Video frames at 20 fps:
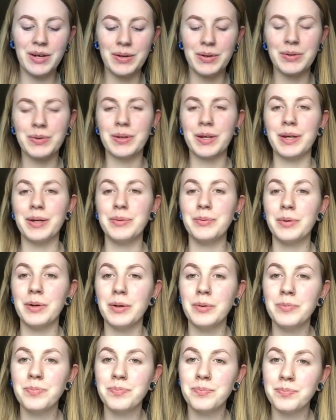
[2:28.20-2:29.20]
Okay,
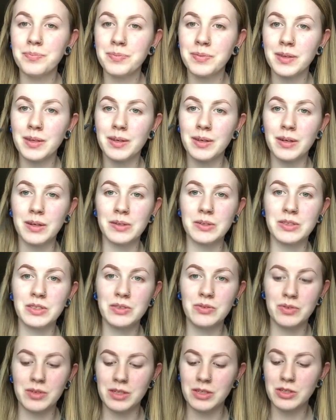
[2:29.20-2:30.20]
well, I'll
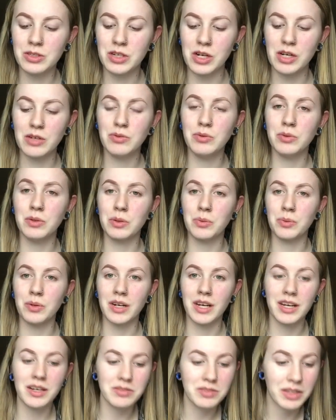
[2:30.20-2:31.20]
just finish off with what
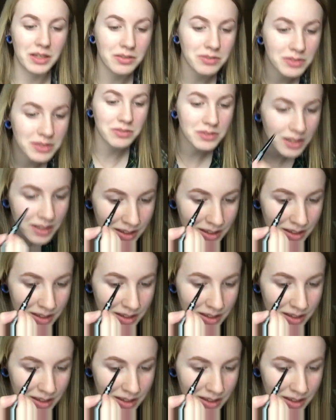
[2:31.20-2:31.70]
I have left.